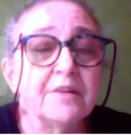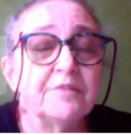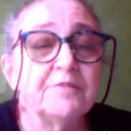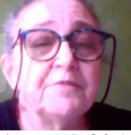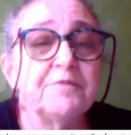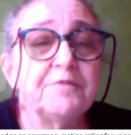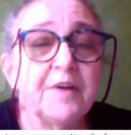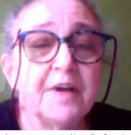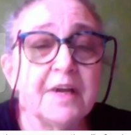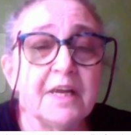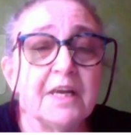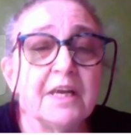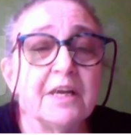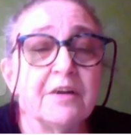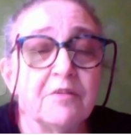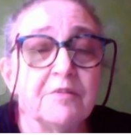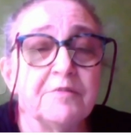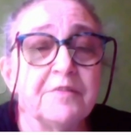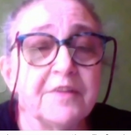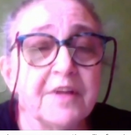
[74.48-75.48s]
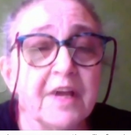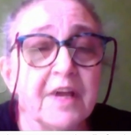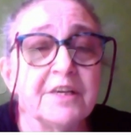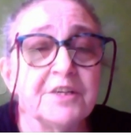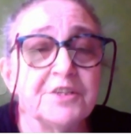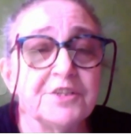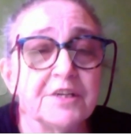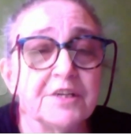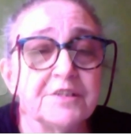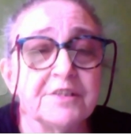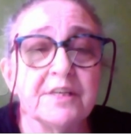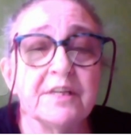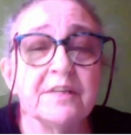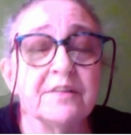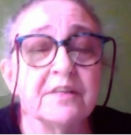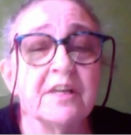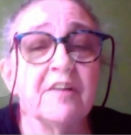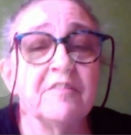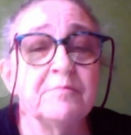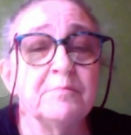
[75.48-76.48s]
the failure of the HSE and
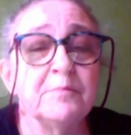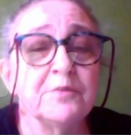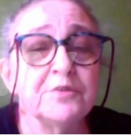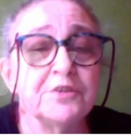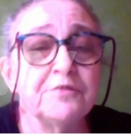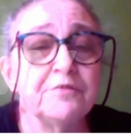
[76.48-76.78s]
the government